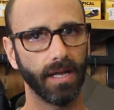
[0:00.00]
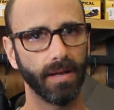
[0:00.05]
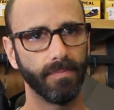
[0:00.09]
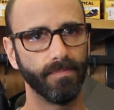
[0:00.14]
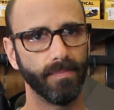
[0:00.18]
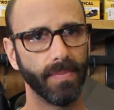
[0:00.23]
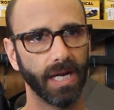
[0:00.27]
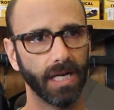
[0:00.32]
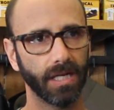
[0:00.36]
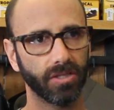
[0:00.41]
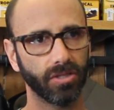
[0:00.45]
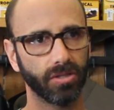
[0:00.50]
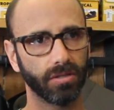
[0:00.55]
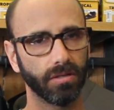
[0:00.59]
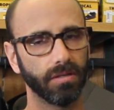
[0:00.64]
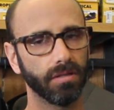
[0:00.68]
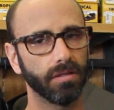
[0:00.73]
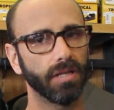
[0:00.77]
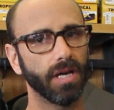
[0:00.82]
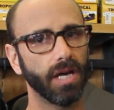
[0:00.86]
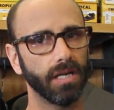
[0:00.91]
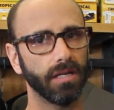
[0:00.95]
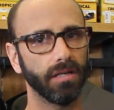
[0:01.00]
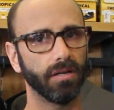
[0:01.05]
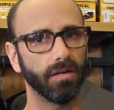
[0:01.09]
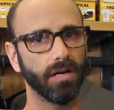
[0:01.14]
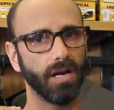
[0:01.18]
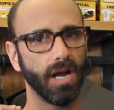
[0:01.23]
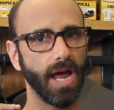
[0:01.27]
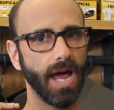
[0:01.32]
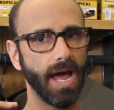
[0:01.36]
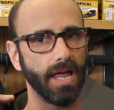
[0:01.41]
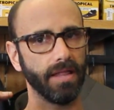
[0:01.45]
and make sure that
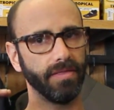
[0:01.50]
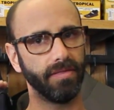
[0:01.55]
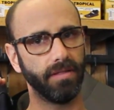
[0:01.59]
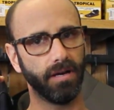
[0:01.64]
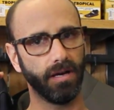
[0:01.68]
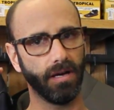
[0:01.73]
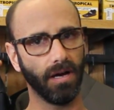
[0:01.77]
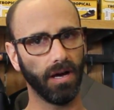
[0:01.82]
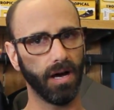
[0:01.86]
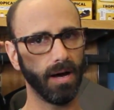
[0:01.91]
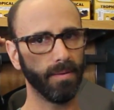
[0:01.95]
you're at the